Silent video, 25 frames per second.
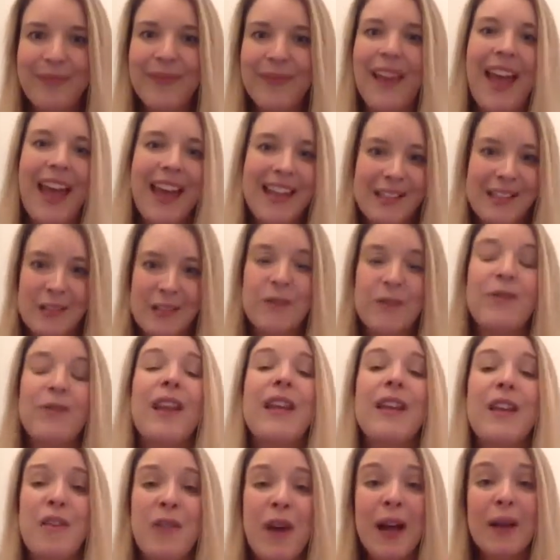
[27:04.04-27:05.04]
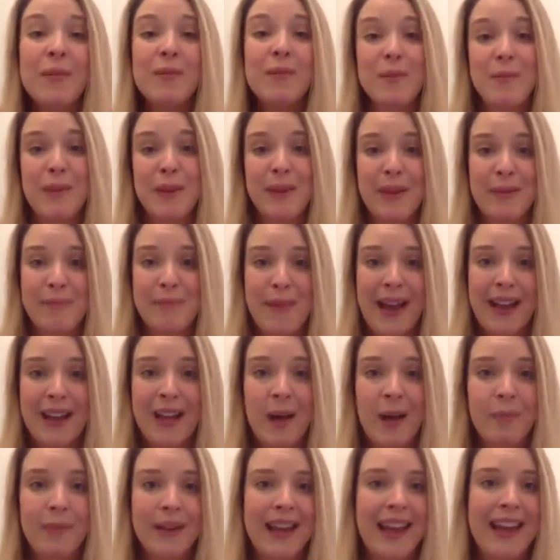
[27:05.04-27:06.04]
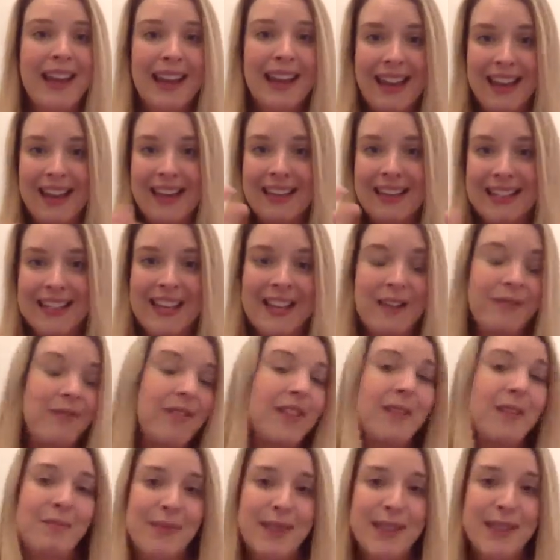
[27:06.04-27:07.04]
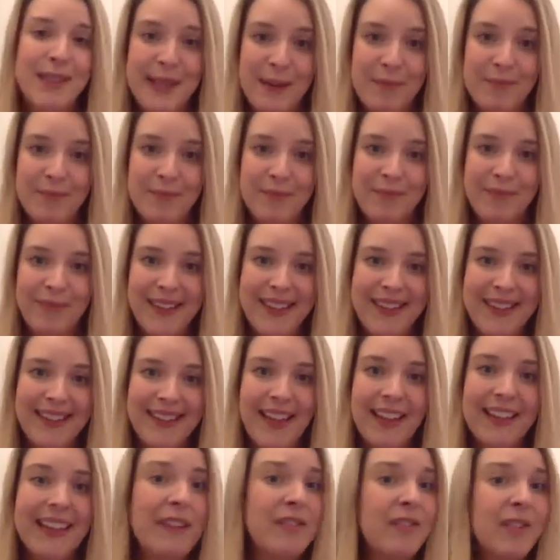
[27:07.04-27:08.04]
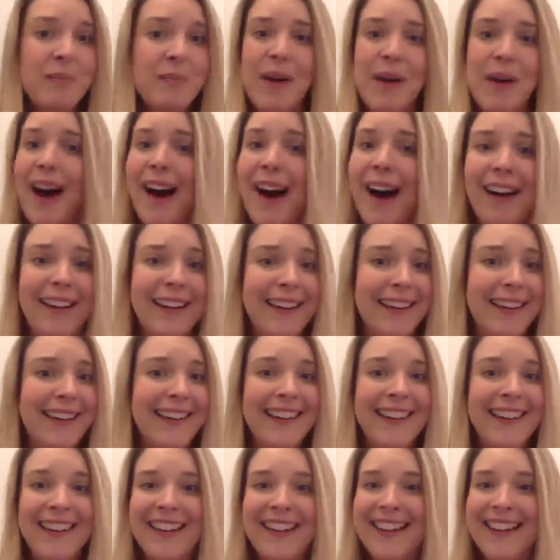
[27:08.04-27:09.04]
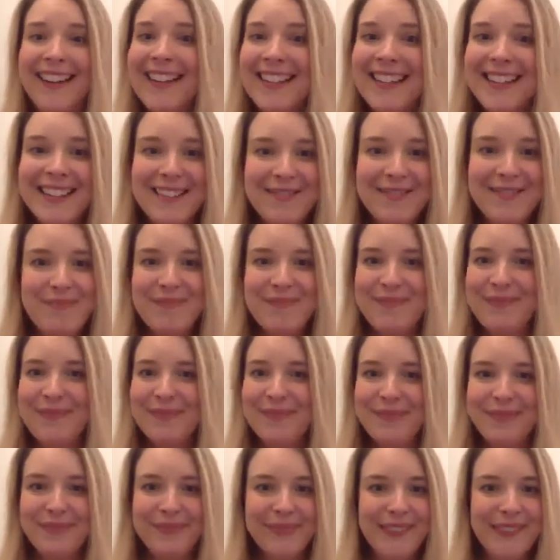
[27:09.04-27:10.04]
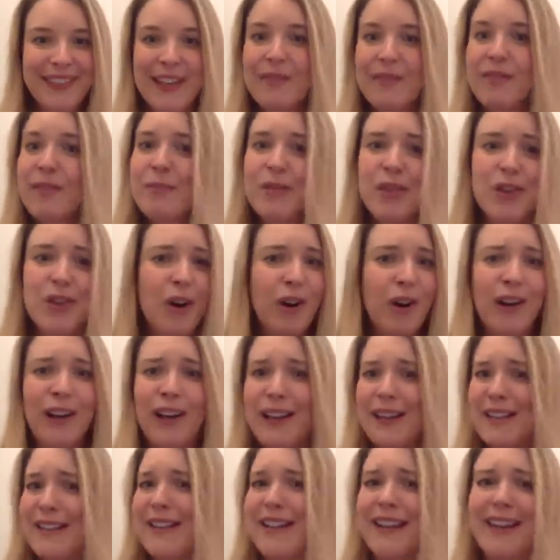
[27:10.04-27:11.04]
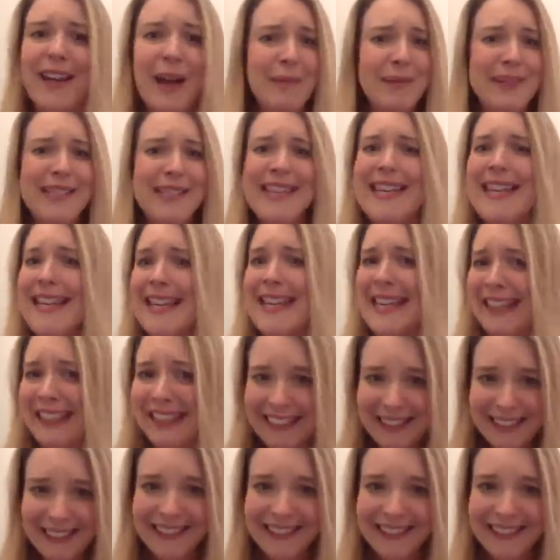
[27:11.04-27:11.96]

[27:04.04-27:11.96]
and sort of like you help to build them back up again, and give them a hug, give them chocolate, a cup of tea,